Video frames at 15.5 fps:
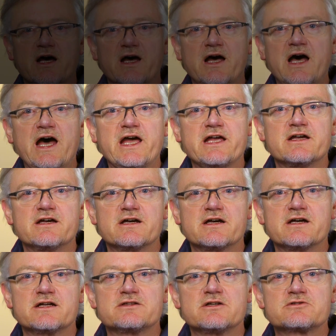
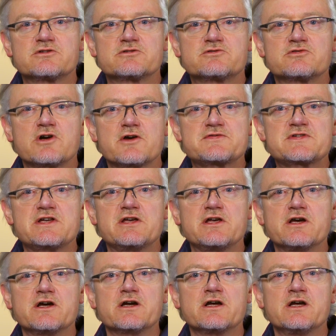Hi, Dr. Turovsky
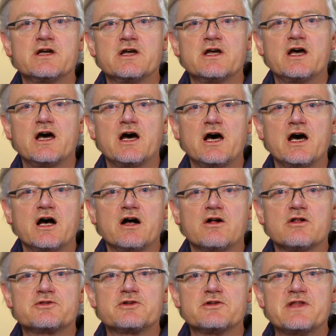here.
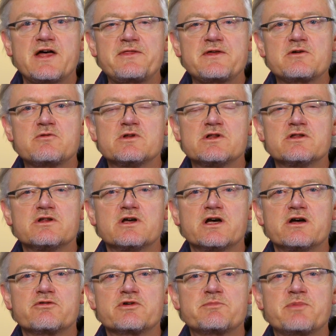Although nothing
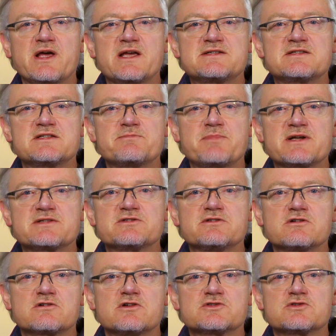will replace the
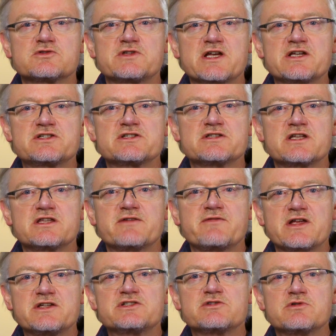personal consultation that
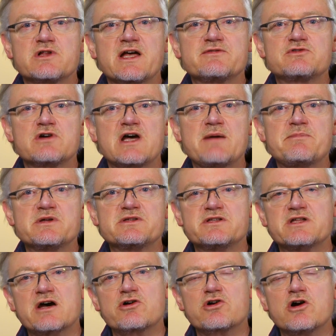eventually will have to happen
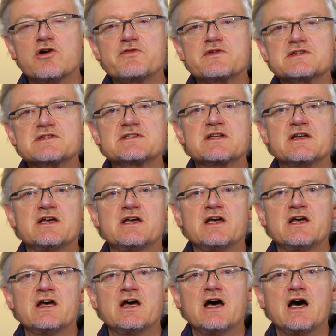in our office,
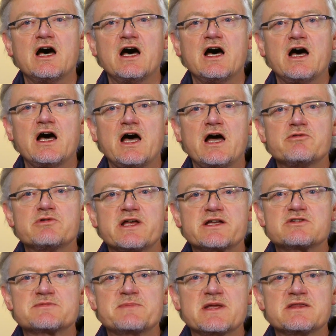I would like
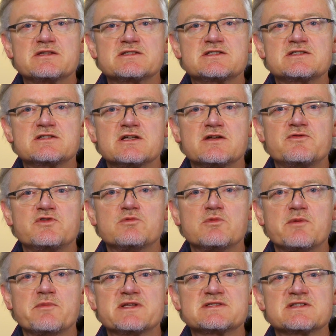to spend this few
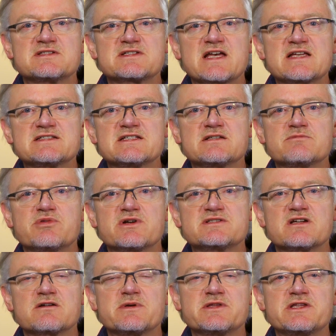moments discussing
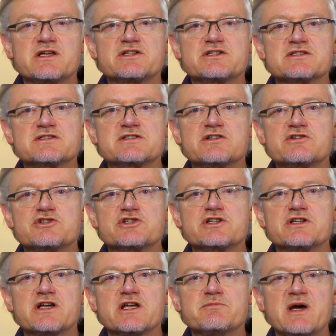breast augmentation
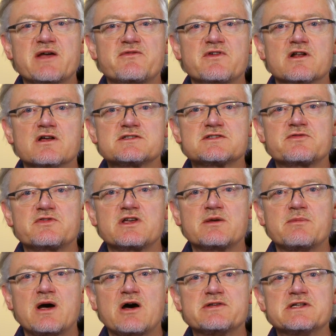surgery and my philosophy
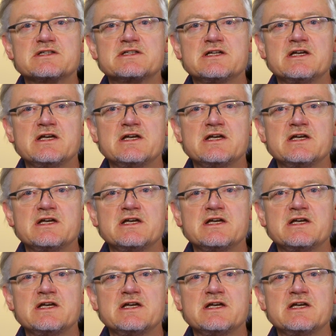about it